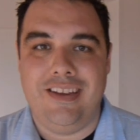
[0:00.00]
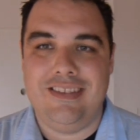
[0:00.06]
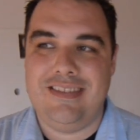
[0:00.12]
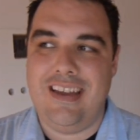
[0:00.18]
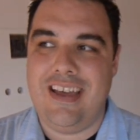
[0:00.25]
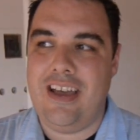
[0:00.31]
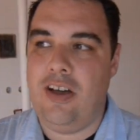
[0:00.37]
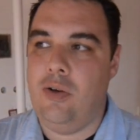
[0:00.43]

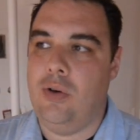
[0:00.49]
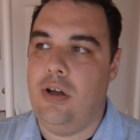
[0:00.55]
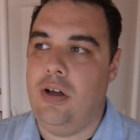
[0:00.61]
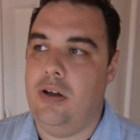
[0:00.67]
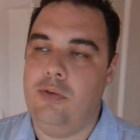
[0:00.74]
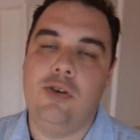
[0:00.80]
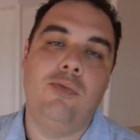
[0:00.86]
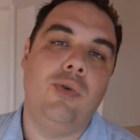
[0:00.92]
is now
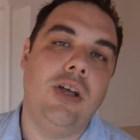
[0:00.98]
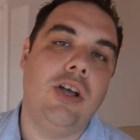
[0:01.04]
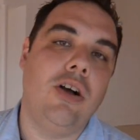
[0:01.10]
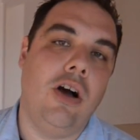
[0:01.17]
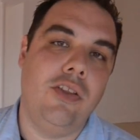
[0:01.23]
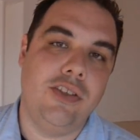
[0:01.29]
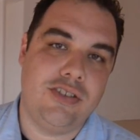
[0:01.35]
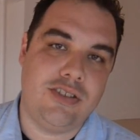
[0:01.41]
a room we
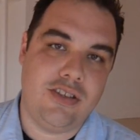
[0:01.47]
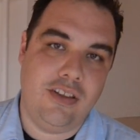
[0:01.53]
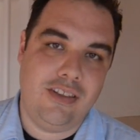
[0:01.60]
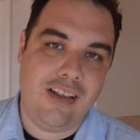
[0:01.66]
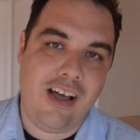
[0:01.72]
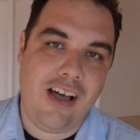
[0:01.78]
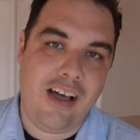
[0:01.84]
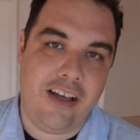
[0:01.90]
call the
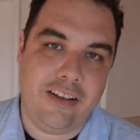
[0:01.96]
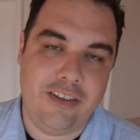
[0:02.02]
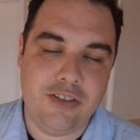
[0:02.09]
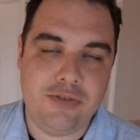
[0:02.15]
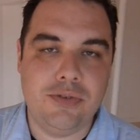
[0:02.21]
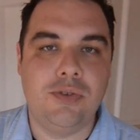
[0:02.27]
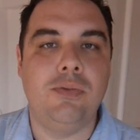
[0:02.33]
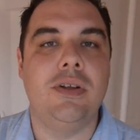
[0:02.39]
Salon.
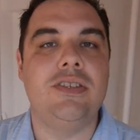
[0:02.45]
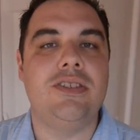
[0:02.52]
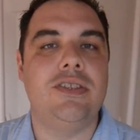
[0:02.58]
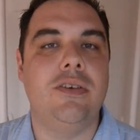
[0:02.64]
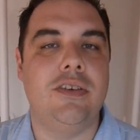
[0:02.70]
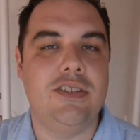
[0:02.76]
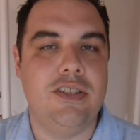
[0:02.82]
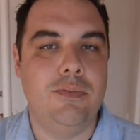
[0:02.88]
This was once
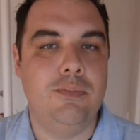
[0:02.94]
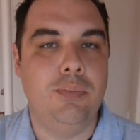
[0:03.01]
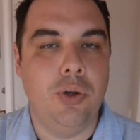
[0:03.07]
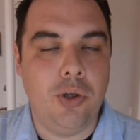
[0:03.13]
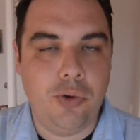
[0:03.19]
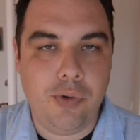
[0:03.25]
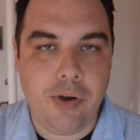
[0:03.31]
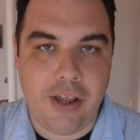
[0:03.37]
known as the
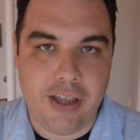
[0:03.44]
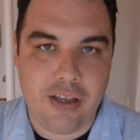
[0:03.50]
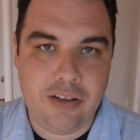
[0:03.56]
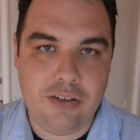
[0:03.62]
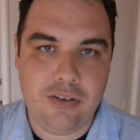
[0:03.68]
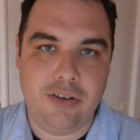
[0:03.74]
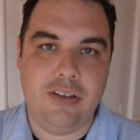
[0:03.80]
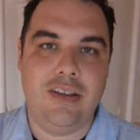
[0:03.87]
Bull
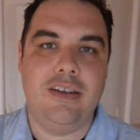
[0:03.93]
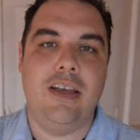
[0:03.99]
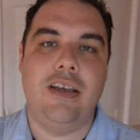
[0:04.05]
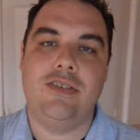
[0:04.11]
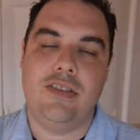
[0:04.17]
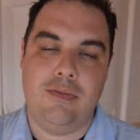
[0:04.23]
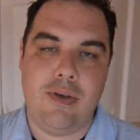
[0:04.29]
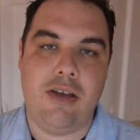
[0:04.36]
Ring during the
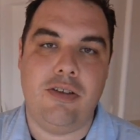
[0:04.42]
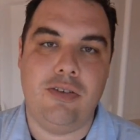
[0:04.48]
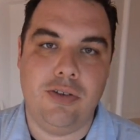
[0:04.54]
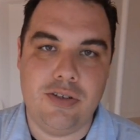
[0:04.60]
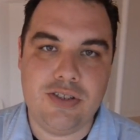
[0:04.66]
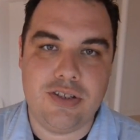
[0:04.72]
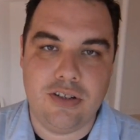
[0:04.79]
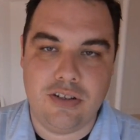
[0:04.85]
days of the Mountain
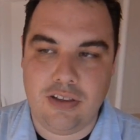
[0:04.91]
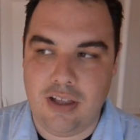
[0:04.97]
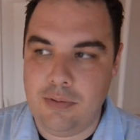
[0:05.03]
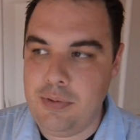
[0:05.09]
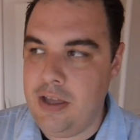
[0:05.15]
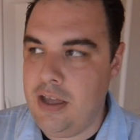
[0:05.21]
Oyster Club.